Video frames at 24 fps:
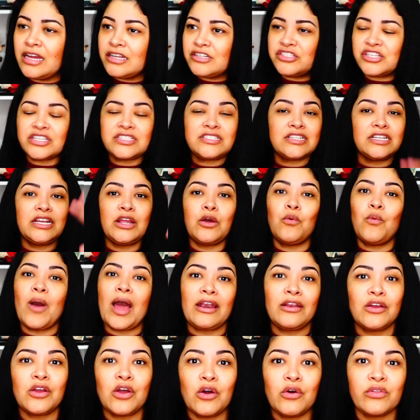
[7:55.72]
Just a little
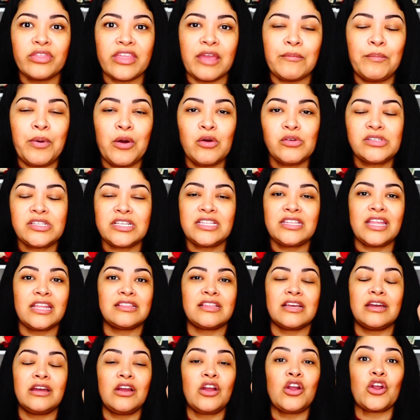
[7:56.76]
while ago, they posted that
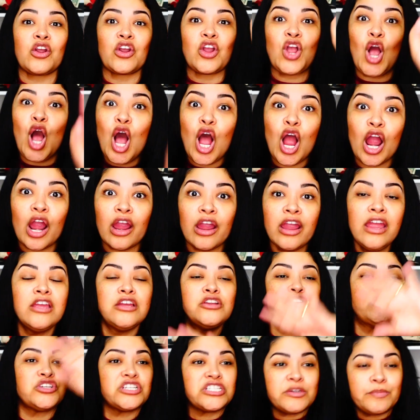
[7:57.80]
her car,
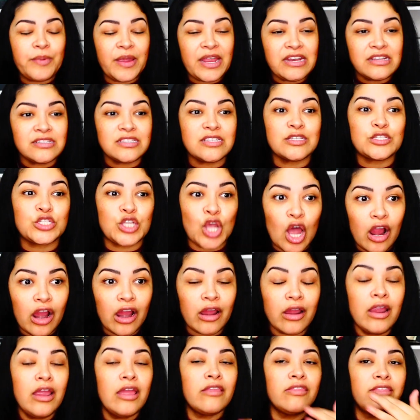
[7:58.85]
Trisha Paytas'
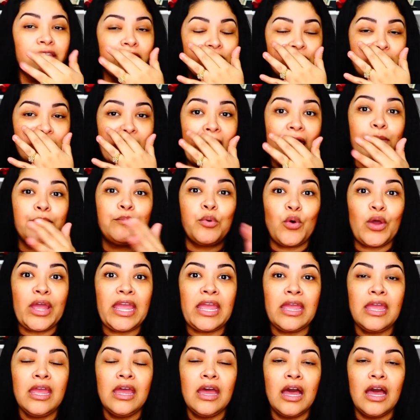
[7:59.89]
car, the sad boy